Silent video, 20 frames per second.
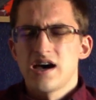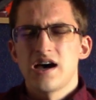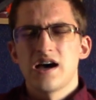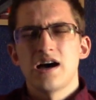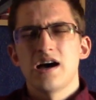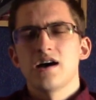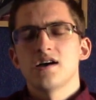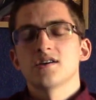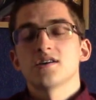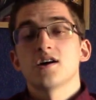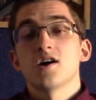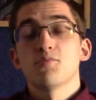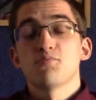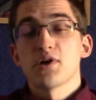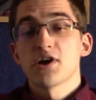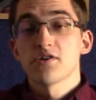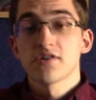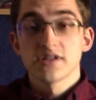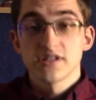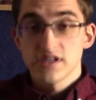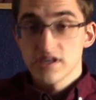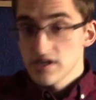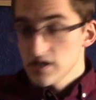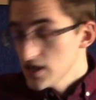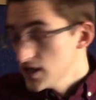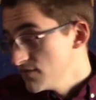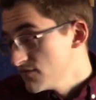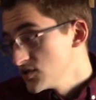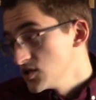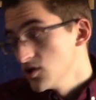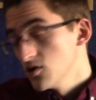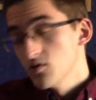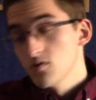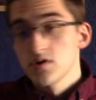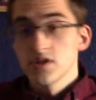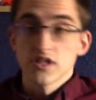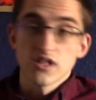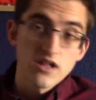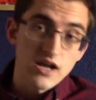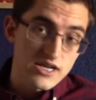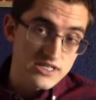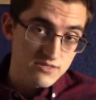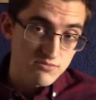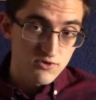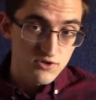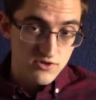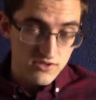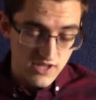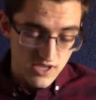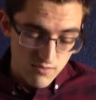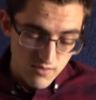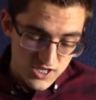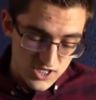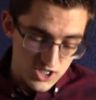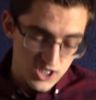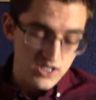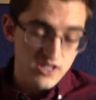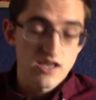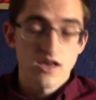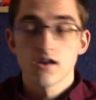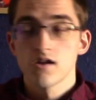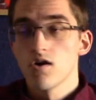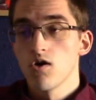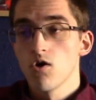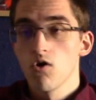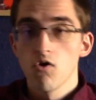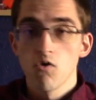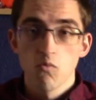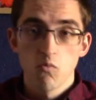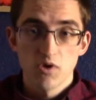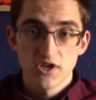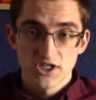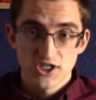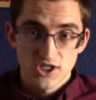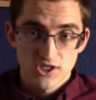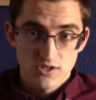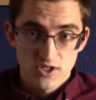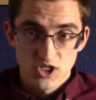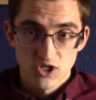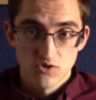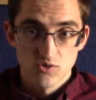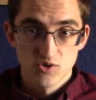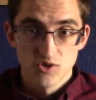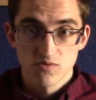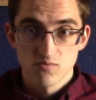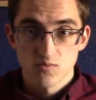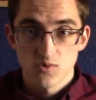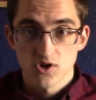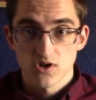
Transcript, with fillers: apparently, even though in the last book they mentioned that all witch children were